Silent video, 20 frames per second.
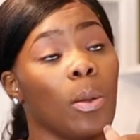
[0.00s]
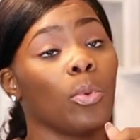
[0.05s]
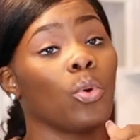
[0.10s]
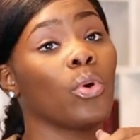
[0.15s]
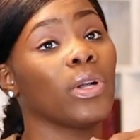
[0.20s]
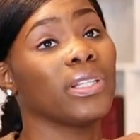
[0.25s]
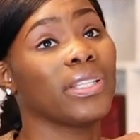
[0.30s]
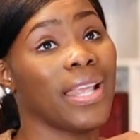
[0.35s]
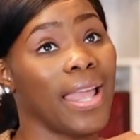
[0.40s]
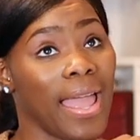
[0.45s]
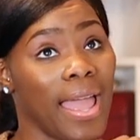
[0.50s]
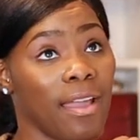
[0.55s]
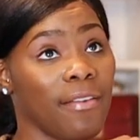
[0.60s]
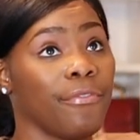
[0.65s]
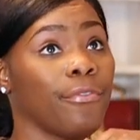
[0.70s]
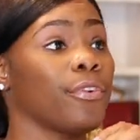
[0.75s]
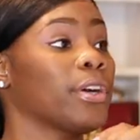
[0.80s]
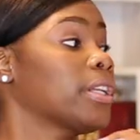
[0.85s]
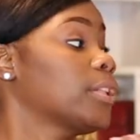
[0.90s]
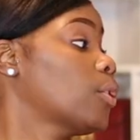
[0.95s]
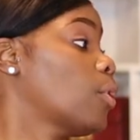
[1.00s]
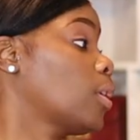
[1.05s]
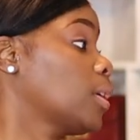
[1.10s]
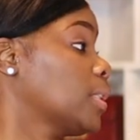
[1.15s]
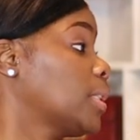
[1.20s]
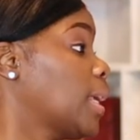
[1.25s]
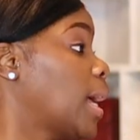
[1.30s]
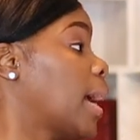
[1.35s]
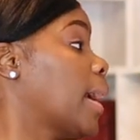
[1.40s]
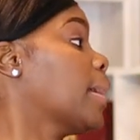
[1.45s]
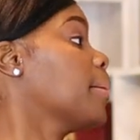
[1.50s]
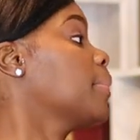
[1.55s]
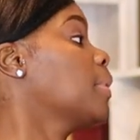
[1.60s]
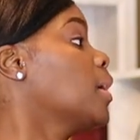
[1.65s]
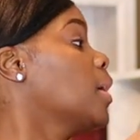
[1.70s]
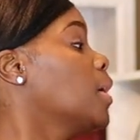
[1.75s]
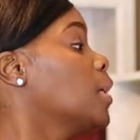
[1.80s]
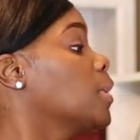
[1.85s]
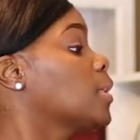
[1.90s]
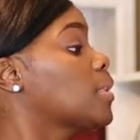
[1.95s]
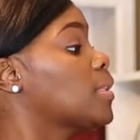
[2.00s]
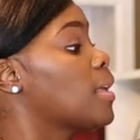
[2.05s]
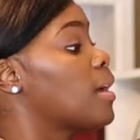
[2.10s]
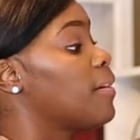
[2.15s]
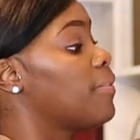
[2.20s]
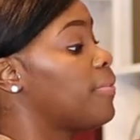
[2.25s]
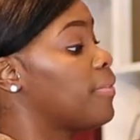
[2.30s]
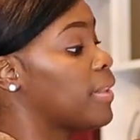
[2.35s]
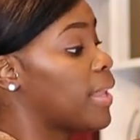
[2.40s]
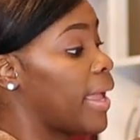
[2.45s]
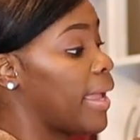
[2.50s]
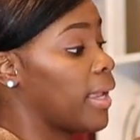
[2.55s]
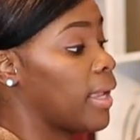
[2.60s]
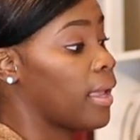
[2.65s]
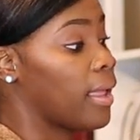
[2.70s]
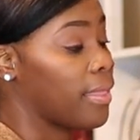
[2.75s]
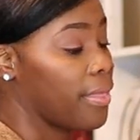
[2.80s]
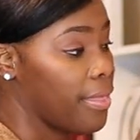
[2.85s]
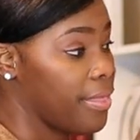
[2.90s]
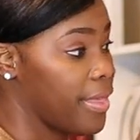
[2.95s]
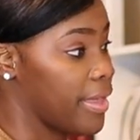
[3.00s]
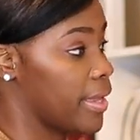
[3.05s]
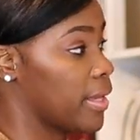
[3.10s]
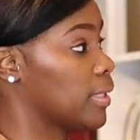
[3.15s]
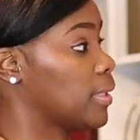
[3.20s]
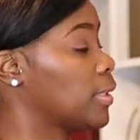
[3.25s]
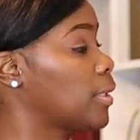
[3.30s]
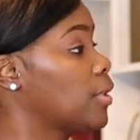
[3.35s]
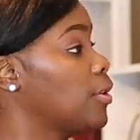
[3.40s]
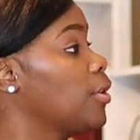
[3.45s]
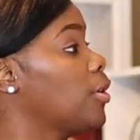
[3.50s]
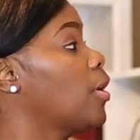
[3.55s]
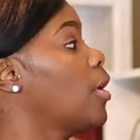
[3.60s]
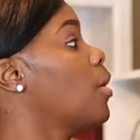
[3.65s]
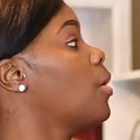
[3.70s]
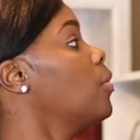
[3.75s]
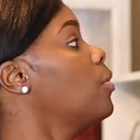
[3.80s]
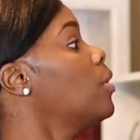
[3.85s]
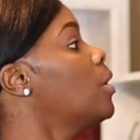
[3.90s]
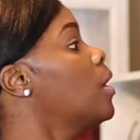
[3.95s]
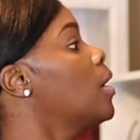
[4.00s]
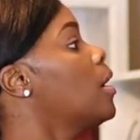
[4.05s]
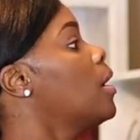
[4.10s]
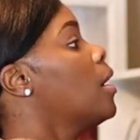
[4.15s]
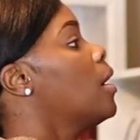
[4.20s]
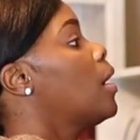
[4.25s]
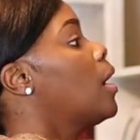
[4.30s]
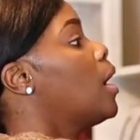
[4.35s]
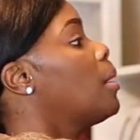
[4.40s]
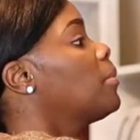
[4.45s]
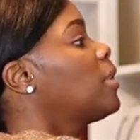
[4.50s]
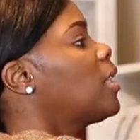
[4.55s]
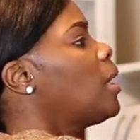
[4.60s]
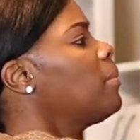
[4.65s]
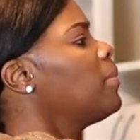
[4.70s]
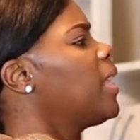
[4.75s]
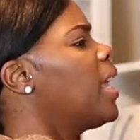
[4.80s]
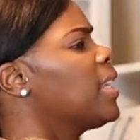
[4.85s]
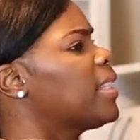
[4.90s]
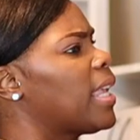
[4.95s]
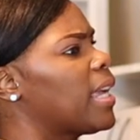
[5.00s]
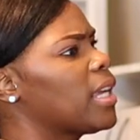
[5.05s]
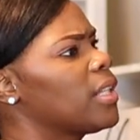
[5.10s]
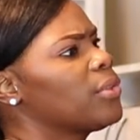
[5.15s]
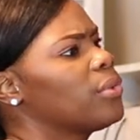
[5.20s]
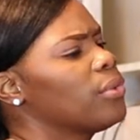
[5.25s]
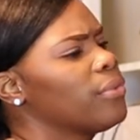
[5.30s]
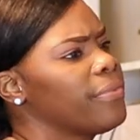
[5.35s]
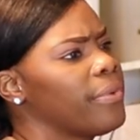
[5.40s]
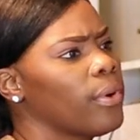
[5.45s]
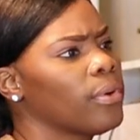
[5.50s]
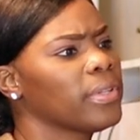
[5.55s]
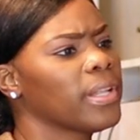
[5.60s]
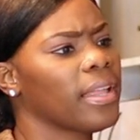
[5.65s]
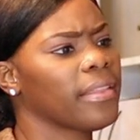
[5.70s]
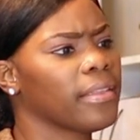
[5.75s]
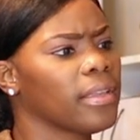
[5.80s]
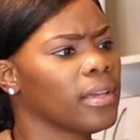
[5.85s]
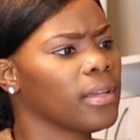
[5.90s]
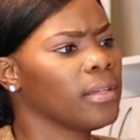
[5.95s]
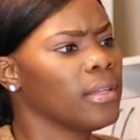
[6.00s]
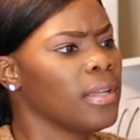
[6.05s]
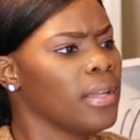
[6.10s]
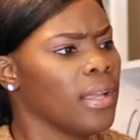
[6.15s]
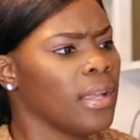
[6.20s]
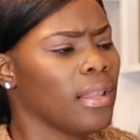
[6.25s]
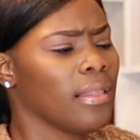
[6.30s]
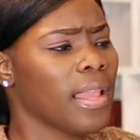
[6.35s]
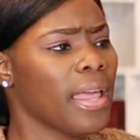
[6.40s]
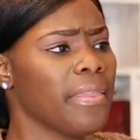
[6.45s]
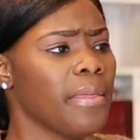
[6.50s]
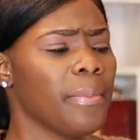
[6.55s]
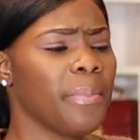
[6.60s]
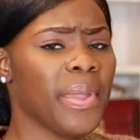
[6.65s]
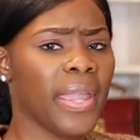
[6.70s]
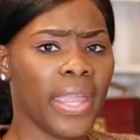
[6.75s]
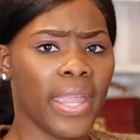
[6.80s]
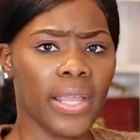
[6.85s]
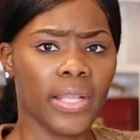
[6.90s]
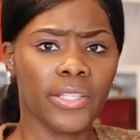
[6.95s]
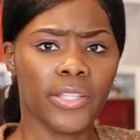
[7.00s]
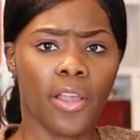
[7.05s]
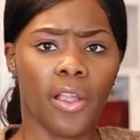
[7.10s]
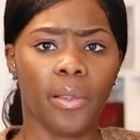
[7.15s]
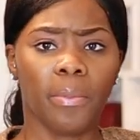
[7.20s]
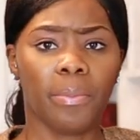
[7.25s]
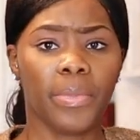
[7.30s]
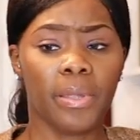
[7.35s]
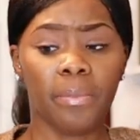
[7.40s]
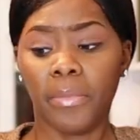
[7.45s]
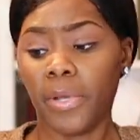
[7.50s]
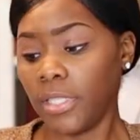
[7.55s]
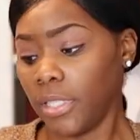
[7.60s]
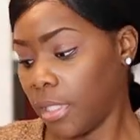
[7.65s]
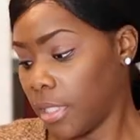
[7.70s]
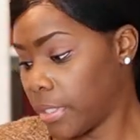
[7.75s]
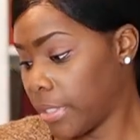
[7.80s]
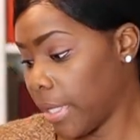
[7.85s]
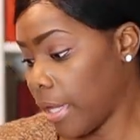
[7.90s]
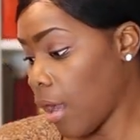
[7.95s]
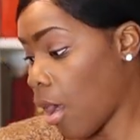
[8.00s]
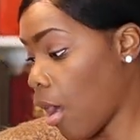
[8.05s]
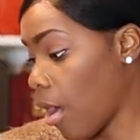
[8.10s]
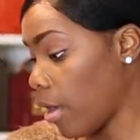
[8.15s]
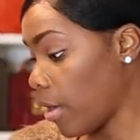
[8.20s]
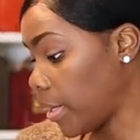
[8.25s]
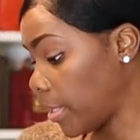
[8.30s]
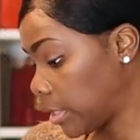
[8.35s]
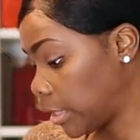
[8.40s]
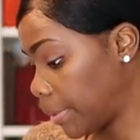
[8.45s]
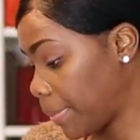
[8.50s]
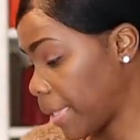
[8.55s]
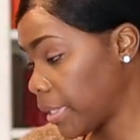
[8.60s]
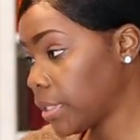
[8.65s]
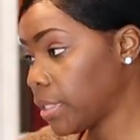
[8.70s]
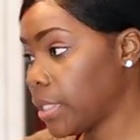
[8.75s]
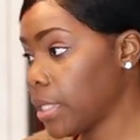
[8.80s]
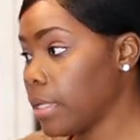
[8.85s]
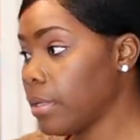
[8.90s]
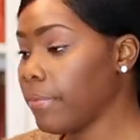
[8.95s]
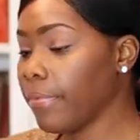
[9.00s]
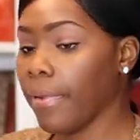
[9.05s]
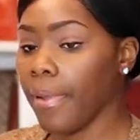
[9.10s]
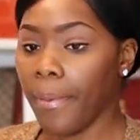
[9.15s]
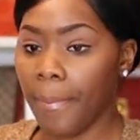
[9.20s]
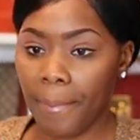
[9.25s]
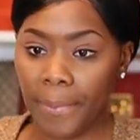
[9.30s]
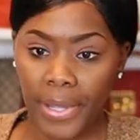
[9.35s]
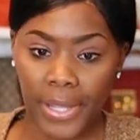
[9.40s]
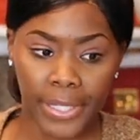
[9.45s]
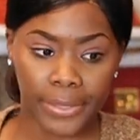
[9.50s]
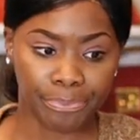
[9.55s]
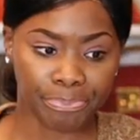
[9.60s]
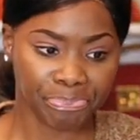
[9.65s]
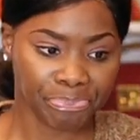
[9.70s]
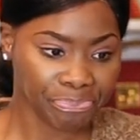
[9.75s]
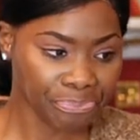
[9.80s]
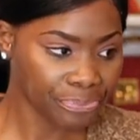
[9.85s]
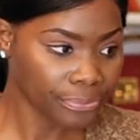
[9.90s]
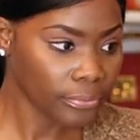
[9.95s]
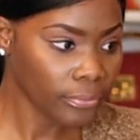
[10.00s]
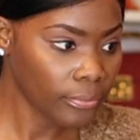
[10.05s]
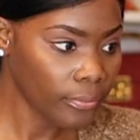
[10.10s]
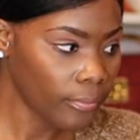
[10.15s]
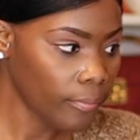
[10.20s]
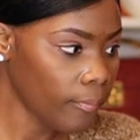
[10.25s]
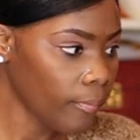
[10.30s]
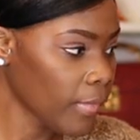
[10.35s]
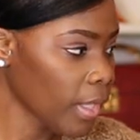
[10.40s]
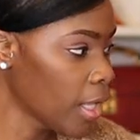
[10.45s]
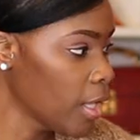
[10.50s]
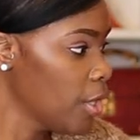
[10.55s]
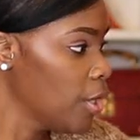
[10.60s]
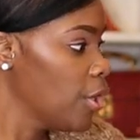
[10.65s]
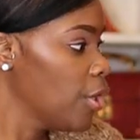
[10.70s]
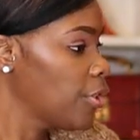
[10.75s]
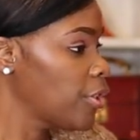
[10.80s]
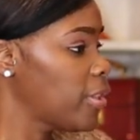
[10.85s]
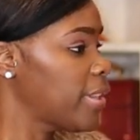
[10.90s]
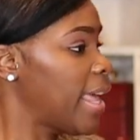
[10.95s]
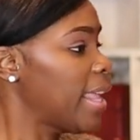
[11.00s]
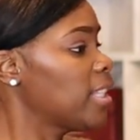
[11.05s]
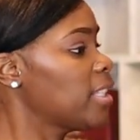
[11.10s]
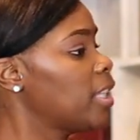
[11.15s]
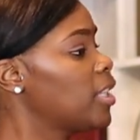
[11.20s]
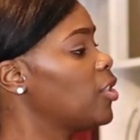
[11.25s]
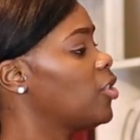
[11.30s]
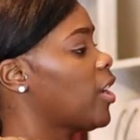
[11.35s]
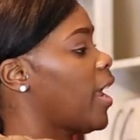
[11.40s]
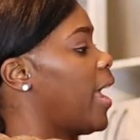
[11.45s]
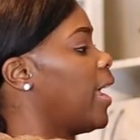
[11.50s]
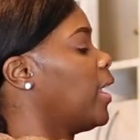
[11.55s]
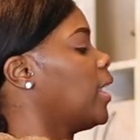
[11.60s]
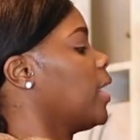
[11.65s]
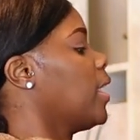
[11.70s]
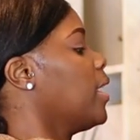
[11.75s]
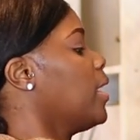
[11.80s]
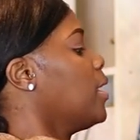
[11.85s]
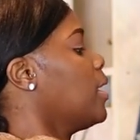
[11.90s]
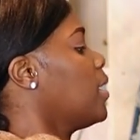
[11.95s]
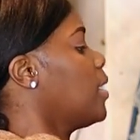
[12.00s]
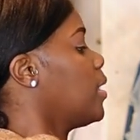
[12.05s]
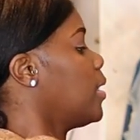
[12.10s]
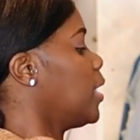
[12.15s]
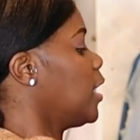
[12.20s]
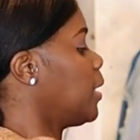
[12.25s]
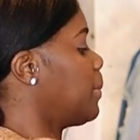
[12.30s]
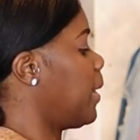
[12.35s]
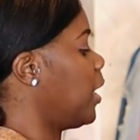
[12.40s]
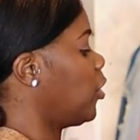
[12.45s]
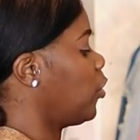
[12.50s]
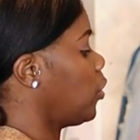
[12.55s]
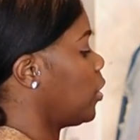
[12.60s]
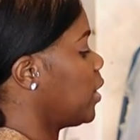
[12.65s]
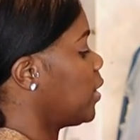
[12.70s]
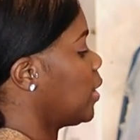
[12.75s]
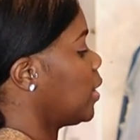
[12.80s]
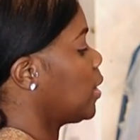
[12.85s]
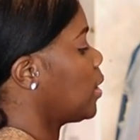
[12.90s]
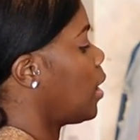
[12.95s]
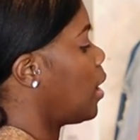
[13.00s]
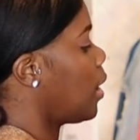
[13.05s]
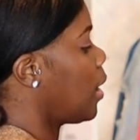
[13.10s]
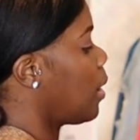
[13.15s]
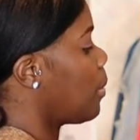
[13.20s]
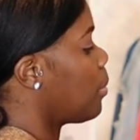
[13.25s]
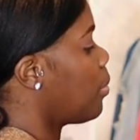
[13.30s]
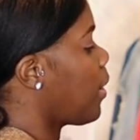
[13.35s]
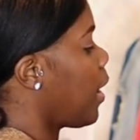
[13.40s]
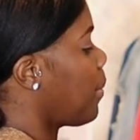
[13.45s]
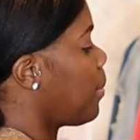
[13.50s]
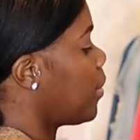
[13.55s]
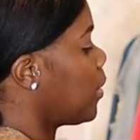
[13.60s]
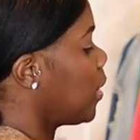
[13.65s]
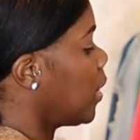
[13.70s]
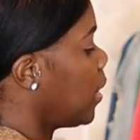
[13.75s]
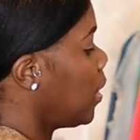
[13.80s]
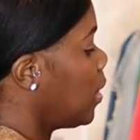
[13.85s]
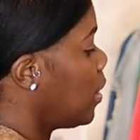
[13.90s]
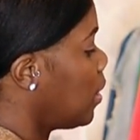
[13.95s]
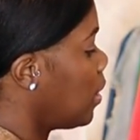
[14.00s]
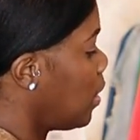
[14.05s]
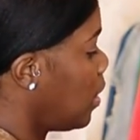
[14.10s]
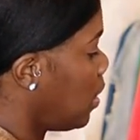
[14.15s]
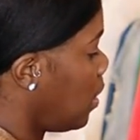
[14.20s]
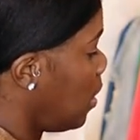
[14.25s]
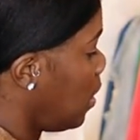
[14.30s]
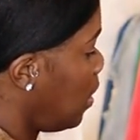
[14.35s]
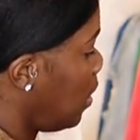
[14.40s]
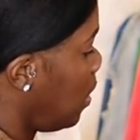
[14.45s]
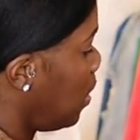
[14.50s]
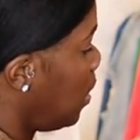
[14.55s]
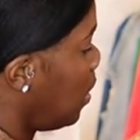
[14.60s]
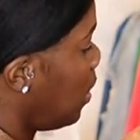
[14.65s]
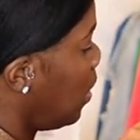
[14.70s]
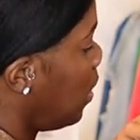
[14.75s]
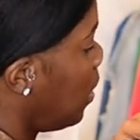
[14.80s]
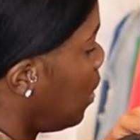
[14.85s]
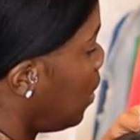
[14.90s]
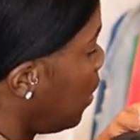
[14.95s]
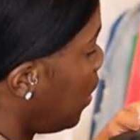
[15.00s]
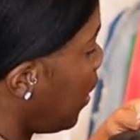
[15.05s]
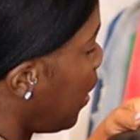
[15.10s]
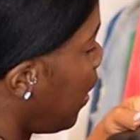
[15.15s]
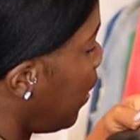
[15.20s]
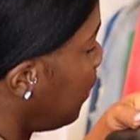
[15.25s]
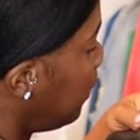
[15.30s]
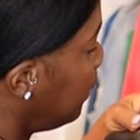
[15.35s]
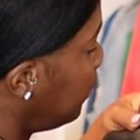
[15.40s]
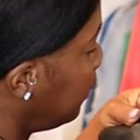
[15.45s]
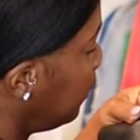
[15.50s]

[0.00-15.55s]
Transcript: I'm going to have for a long time. Stuff like this, you know? Um, some things I could do faux leather. Leather pants are a bit much because they are expensive, but so that's the jacket. Let's make sure this is hung up properly. Yeah.